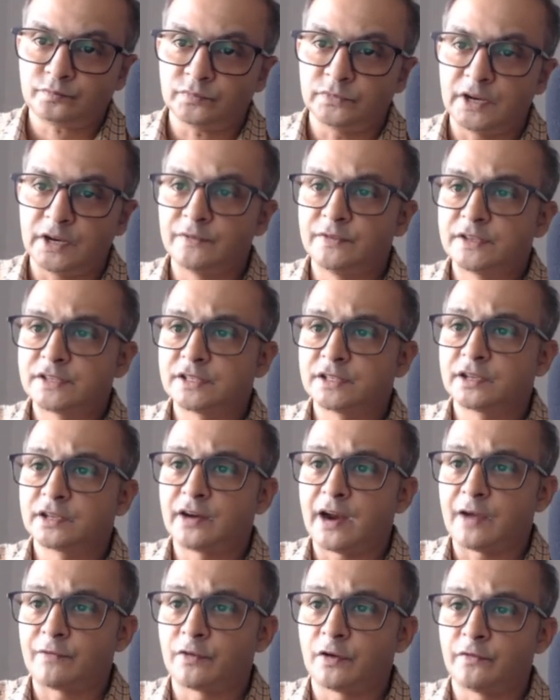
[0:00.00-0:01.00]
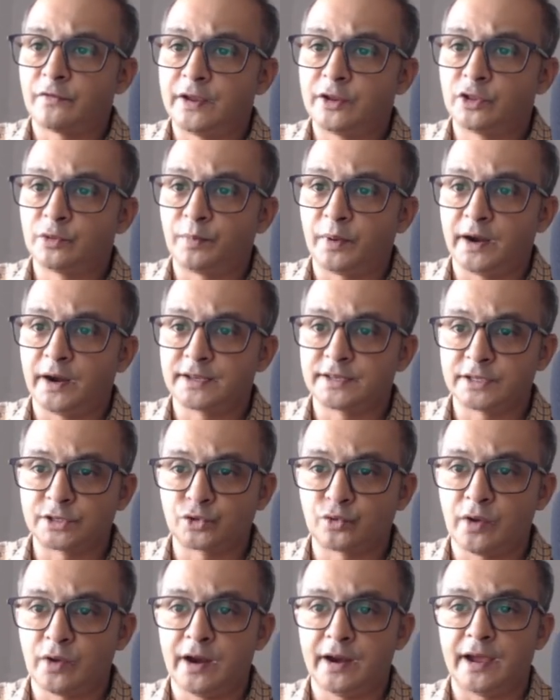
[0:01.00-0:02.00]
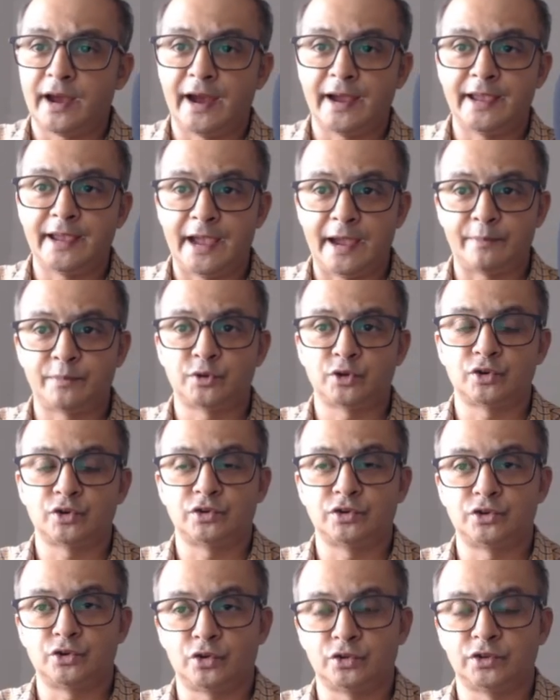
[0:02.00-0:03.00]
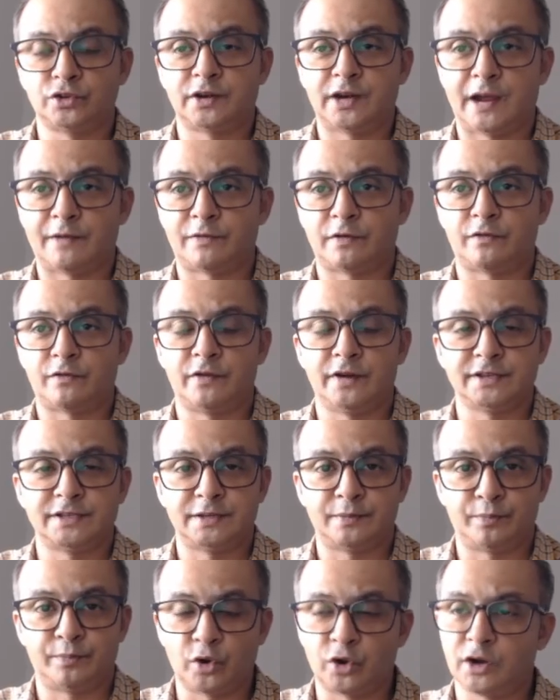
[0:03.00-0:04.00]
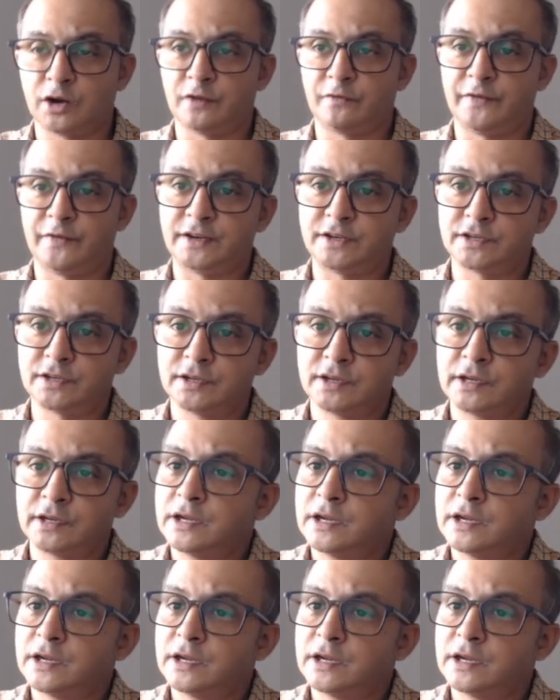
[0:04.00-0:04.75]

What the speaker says: if this is the graph of e to the power x square, I have to draw the graph of reciprocal of it.